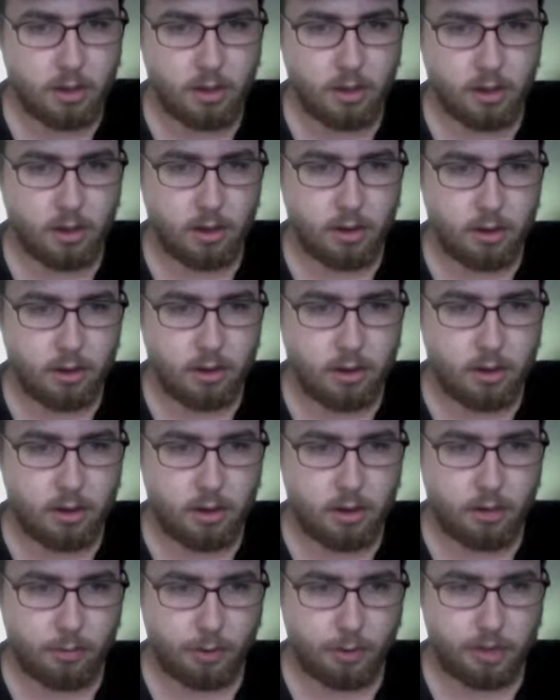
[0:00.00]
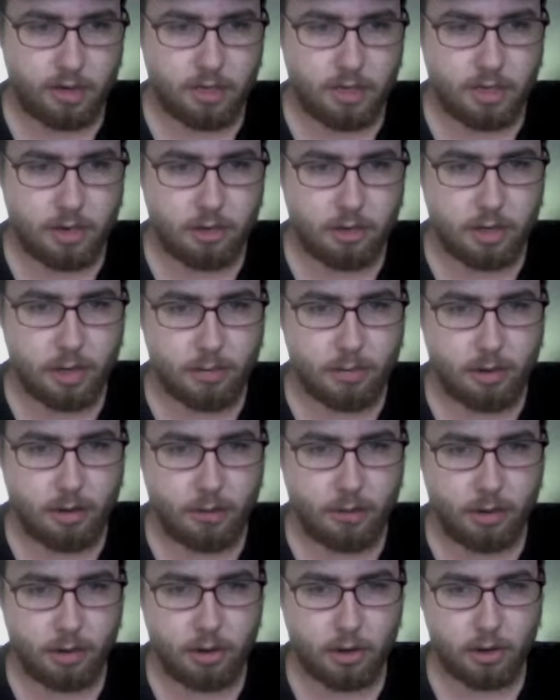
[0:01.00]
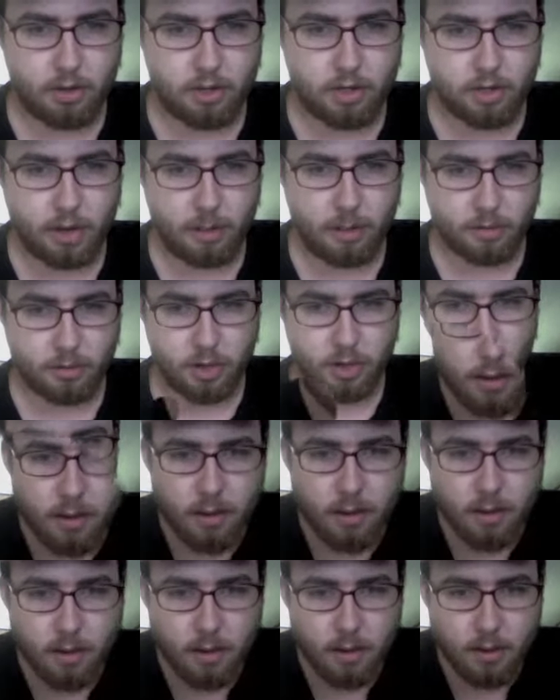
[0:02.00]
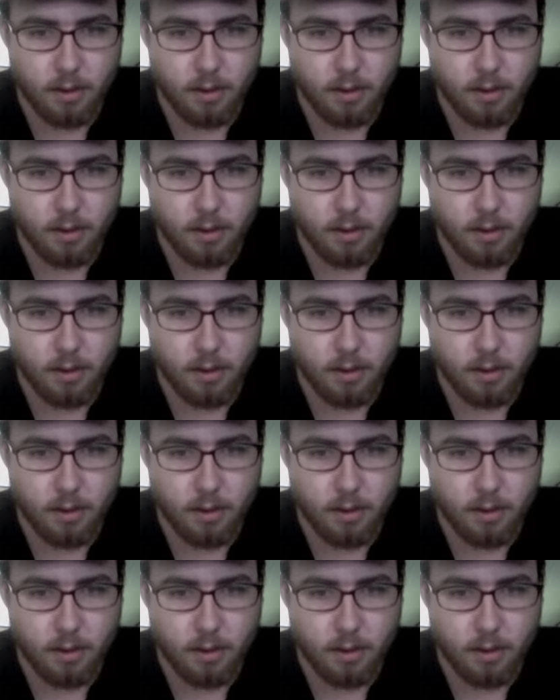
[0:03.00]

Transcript: Huh? Why do you stay with Team Prime when he could have just kept driving?